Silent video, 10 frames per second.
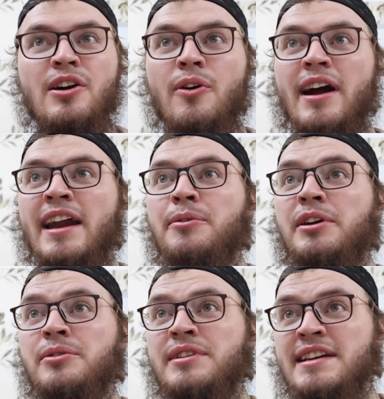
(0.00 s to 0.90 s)
Or
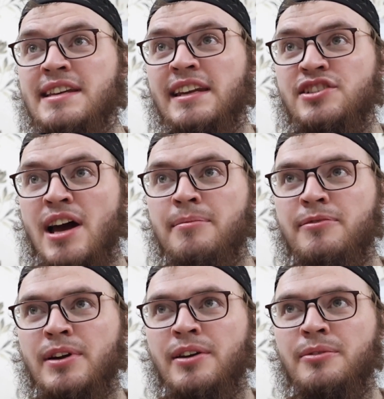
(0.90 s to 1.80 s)
anyone who does any job
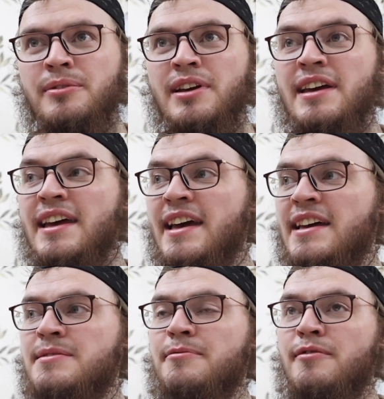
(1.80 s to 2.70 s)
for you,
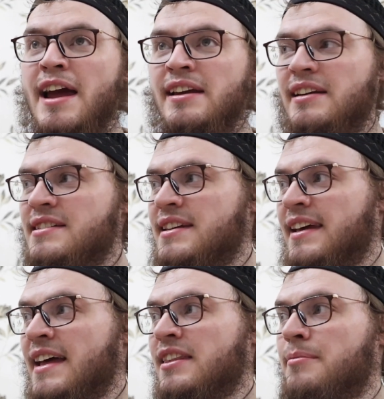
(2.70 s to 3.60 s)
his right is to
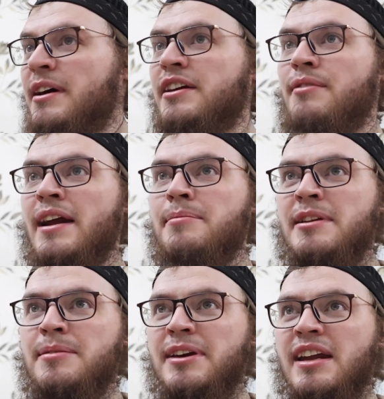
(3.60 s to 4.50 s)
get the money right up
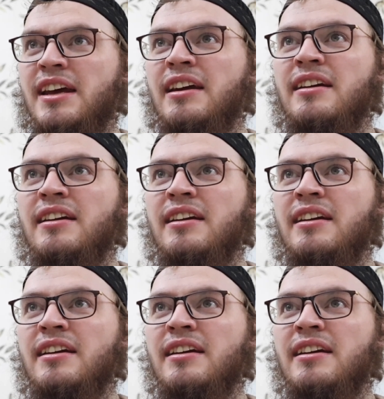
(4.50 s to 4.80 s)
at the beginning.